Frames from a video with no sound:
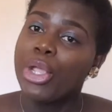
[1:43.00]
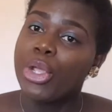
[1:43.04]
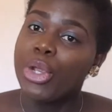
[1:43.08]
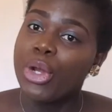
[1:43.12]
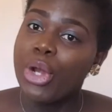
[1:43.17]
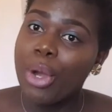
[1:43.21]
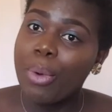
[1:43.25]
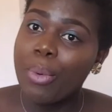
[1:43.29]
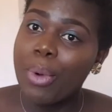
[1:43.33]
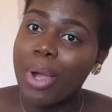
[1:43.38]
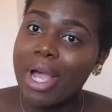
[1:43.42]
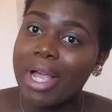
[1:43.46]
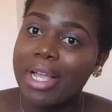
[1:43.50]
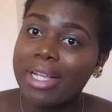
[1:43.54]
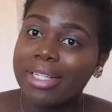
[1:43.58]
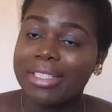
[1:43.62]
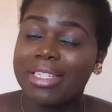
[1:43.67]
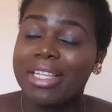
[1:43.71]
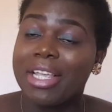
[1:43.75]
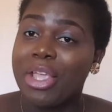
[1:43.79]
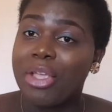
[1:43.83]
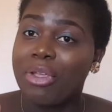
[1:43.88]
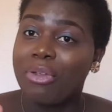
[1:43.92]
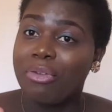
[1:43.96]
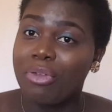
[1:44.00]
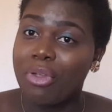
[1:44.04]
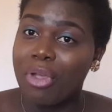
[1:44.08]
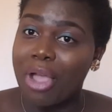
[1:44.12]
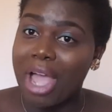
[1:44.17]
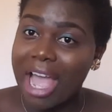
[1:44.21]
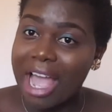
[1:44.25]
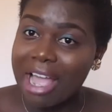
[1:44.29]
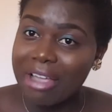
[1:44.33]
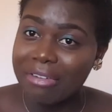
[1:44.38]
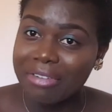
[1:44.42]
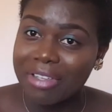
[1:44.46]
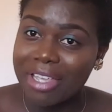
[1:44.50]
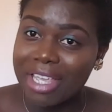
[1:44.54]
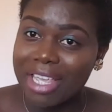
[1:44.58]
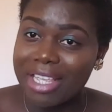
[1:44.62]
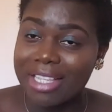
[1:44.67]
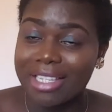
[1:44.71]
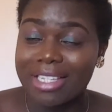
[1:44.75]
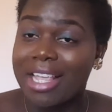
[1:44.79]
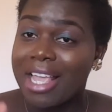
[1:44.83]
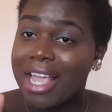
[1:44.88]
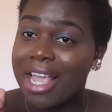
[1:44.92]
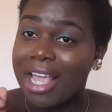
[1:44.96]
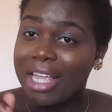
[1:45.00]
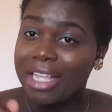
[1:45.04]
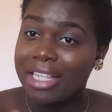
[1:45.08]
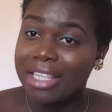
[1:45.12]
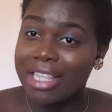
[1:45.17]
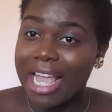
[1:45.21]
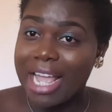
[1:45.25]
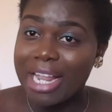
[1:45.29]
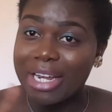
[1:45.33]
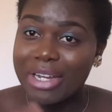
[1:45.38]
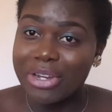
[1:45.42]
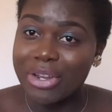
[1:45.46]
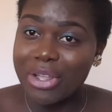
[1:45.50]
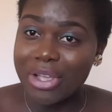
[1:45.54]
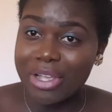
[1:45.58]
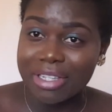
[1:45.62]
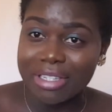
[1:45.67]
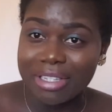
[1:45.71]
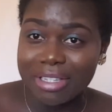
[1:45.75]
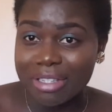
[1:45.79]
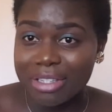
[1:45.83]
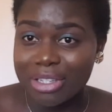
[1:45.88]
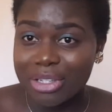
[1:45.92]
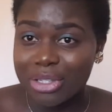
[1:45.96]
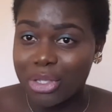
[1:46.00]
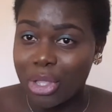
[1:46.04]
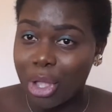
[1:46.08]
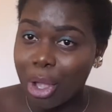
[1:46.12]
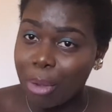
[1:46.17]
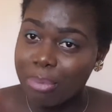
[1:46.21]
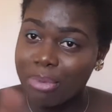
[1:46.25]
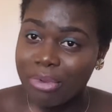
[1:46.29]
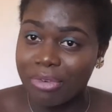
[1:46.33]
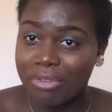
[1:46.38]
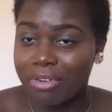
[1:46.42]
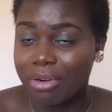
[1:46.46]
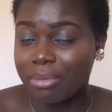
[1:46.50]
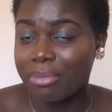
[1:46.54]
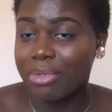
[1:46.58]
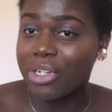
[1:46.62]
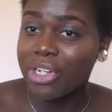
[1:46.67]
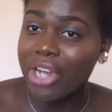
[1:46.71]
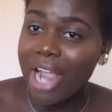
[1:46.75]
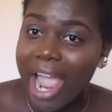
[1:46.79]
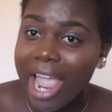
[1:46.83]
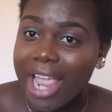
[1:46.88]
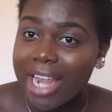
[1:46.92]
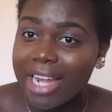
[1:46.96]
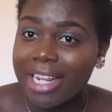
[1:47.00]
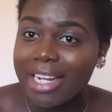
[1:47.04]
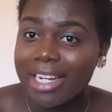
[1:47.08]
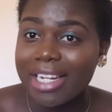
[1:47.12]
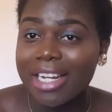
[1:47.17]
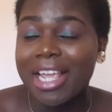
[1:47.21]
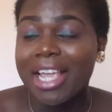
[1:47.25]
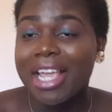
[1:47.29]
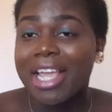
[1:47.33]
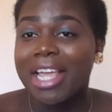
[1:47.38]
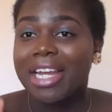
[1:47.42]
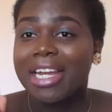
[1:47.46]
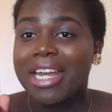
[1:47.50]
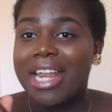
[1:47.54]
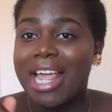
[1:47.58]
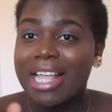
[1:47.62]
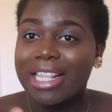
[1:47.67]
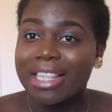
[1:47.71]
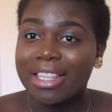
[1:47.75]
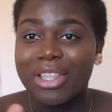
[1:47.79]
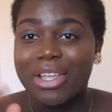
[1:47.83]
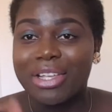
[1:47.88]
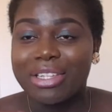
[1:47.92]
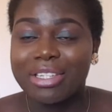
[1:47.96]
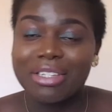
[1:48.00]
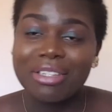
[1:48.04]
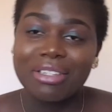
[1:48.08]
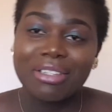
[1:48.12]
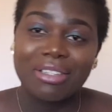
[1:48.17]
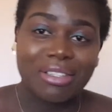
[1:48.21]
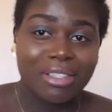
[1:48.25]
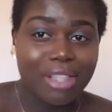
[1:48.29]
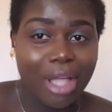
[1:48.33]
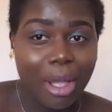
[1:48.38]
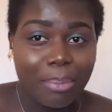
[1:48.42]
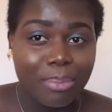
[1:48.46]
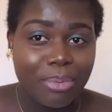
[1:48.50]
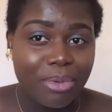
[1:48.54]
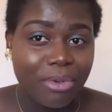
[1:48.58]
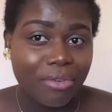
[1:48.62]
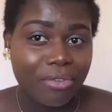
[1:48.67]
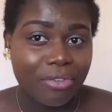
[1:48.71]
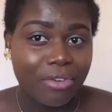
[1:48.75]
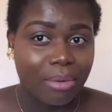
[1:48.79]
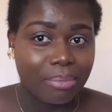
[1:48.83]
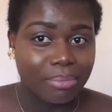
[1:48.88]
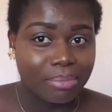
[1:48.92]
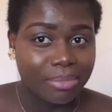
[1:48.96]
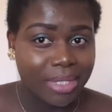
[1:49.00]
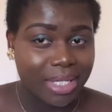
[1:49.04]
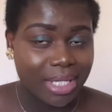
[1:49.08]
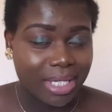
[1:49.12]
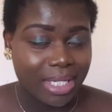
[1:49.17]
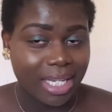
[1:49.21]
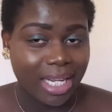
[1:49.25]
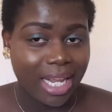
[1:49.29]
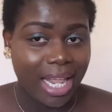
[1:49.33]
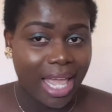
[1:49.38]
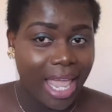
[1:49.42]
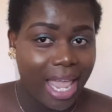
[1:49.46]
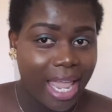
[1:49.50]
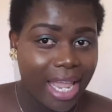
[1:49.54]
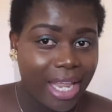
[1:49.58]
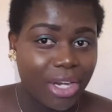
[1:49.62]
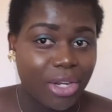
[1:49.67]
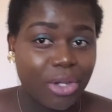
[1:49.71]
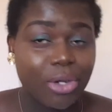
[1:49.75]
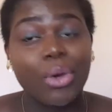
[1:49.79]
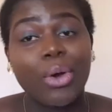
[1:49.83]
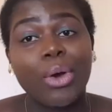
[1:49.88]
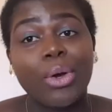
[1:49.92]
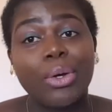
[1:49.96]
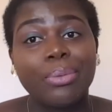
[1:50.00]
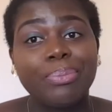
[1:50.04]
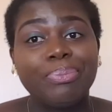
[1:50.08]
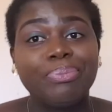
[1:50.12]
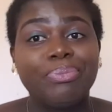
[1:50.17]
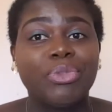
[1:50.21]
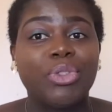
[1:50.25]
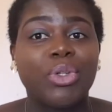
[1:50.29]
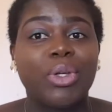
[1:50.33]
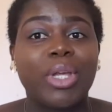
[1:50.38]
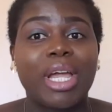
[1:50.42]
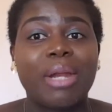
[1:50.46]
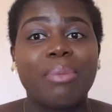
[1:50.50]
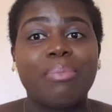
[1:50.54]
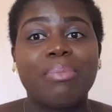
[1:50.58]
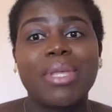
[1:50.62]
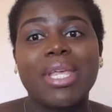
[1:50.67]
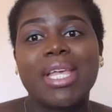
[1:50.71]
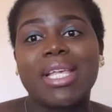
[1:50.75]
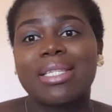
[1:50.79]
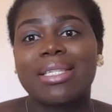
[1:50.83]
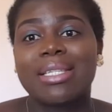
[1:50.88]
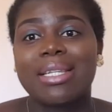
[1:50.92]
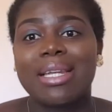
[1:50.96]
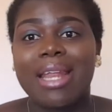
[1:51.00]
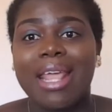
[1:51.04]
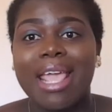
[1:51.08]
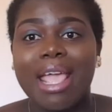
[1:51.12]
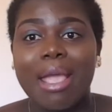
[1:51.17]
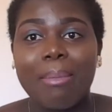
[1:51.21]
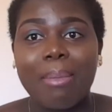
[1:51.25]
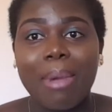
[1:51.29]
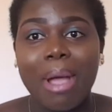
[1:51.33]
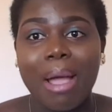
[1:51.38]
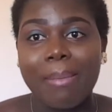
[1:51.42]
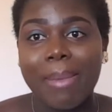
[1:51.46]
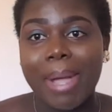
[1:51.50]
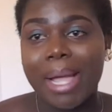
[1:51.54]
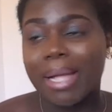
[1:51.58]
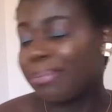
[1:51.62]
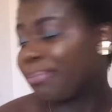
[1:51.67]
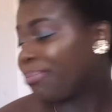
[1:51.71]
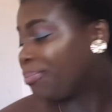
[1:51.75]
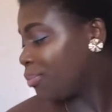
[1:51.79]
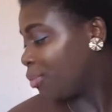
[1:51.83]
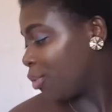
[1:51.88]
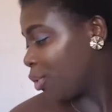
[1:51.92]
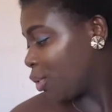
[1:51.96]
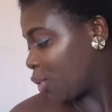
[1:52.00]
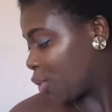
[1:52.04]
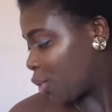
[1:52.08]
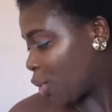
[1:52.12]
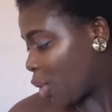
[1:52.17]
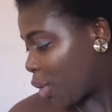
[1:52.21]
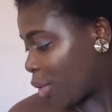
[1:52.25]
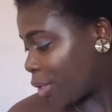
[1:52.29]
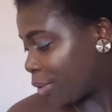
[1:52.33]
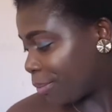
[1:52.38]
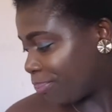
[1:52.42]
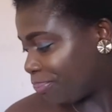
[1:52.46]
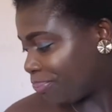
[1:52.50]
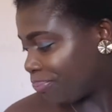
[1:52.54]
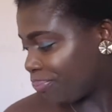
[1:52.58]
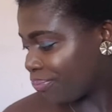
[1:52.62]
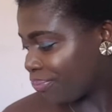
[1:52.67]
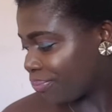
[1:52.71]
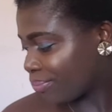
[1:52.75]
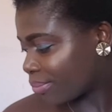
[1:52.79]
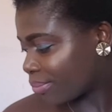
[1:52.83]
you know what? If you have kids, that doesn't stop you from shining, that doesn't stop you from slaying, you know, you can be a slayer mama. So,